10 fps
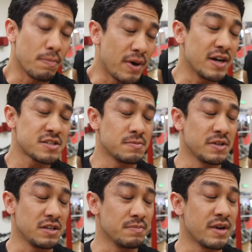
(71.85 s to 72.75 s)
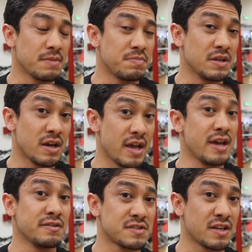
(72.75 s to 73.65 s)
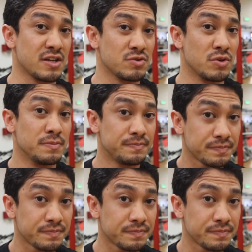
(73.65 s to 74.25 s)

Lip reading: possibly he might be ahead of schedule.